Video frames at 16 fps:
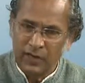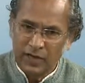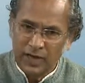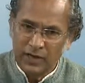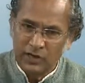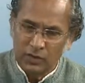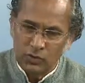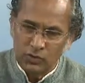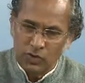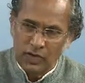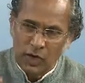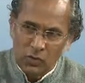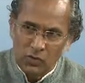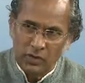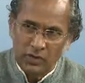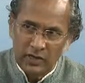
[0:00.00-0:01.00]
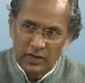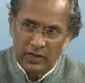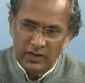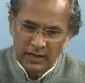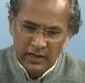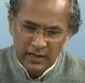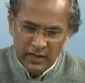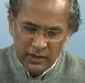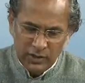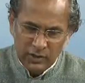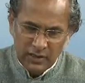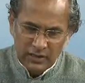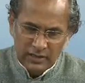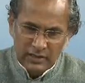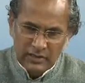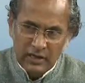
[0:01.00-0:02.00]
and to counter it, you
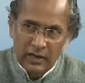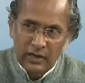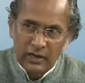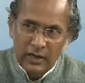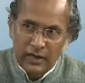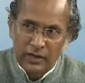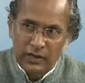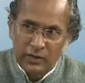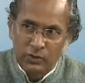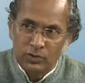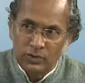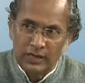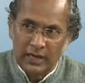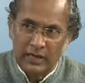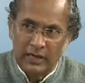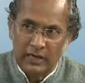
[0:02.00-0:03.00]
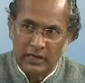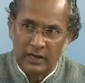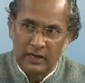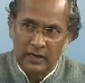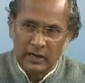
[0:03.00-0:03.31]
can start a new cycle